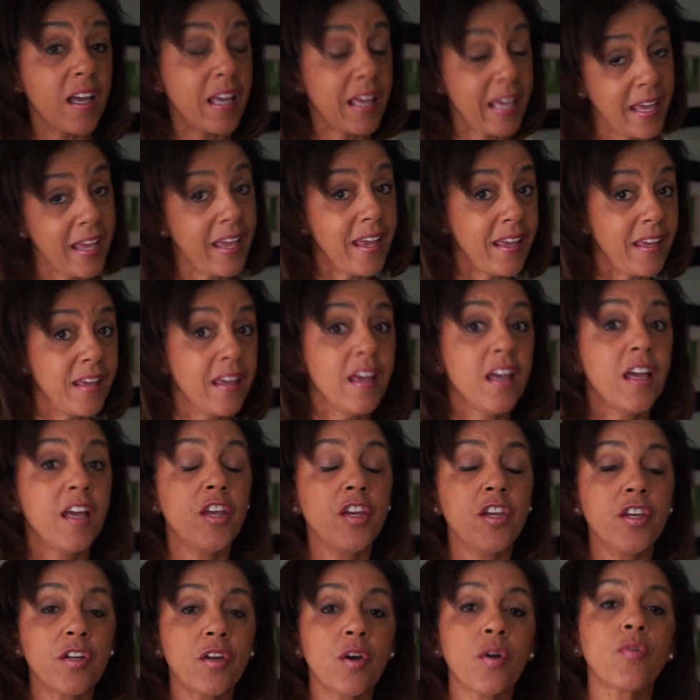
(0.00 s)
hey,
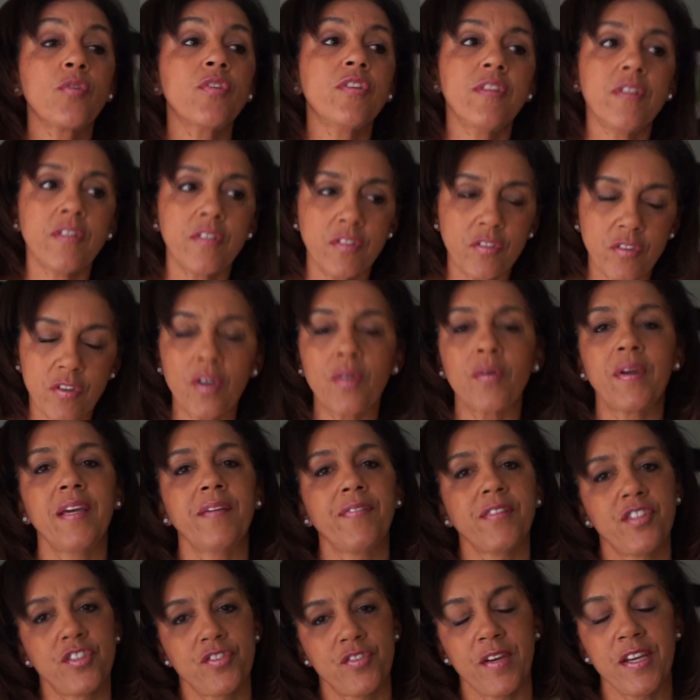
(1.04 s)
you know, don't
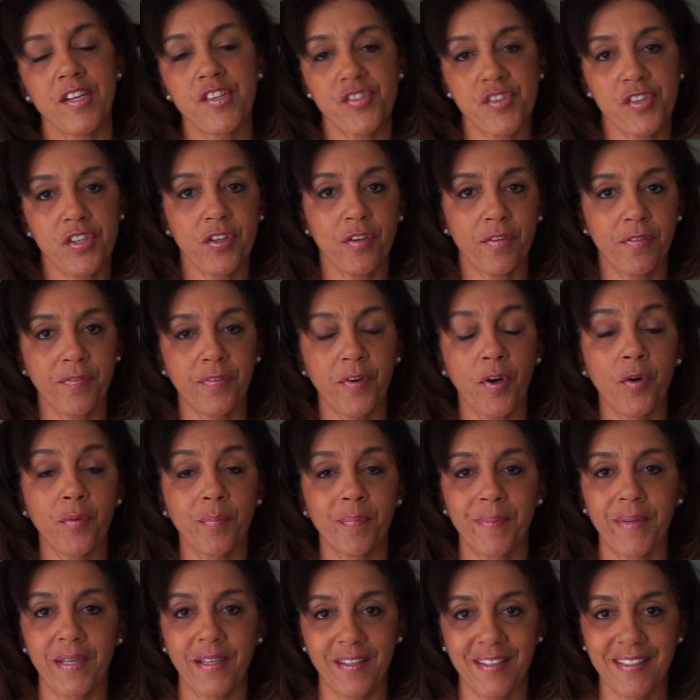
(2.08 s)
give a stranger your
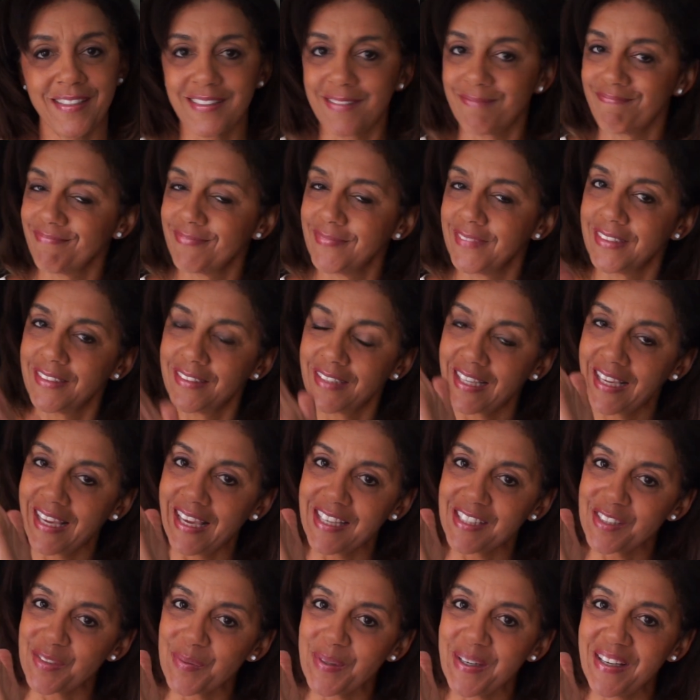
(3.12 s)
phone because
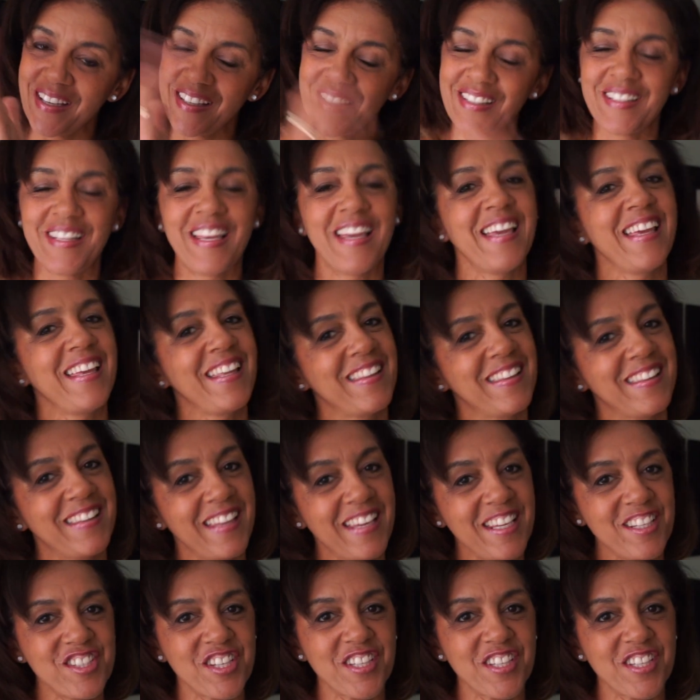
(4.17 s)
guess what? They